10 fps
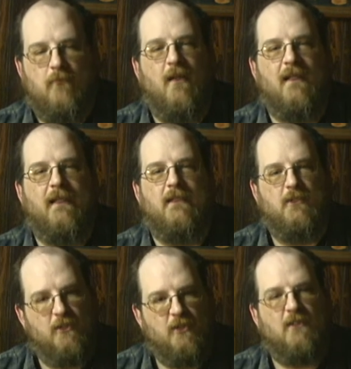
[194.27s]
Really,
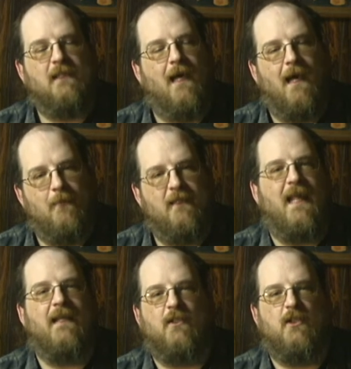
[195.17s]
just your time and
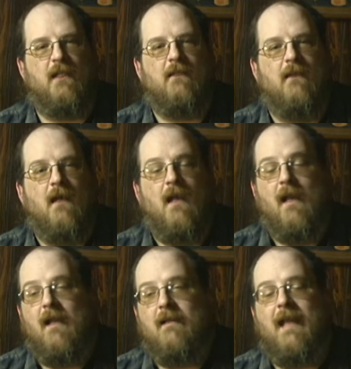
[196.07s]
energy.
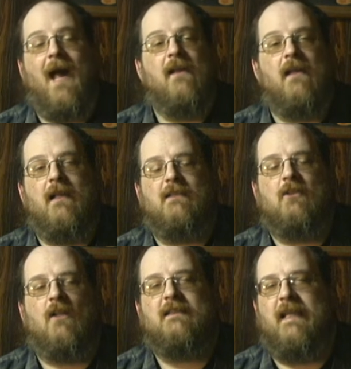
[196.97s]
Now it
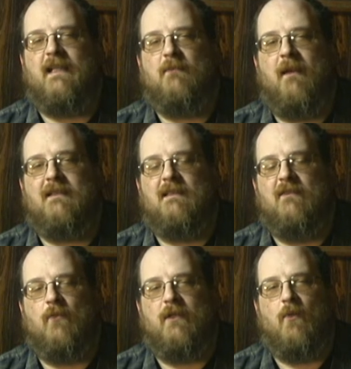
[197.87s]
starts getting
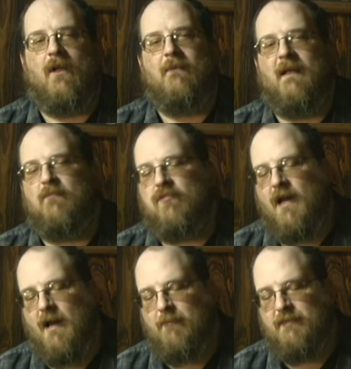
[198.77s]
expensive when you want to make
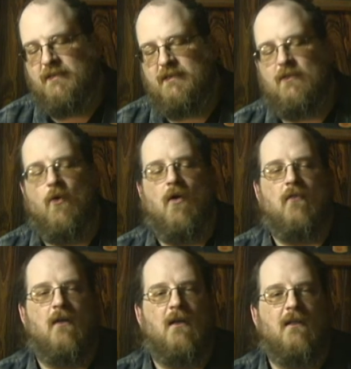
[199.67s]
props, or
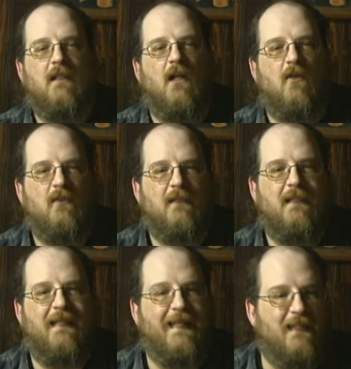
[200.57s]

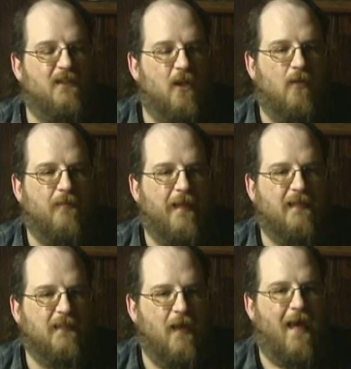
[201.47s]
you need certain
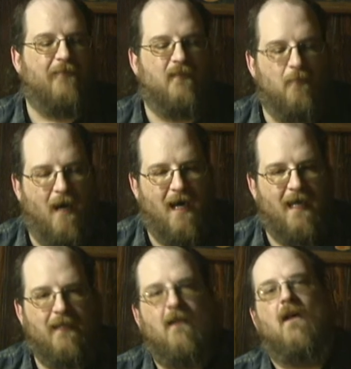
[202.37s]
things that you have to
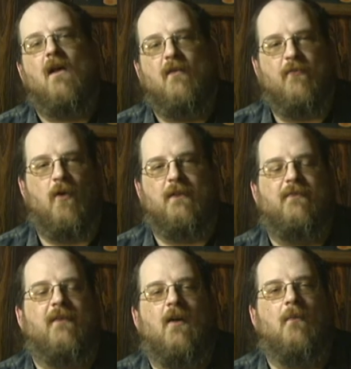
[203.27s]
buy for the
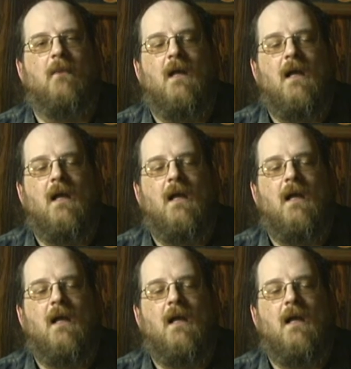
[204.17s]
film.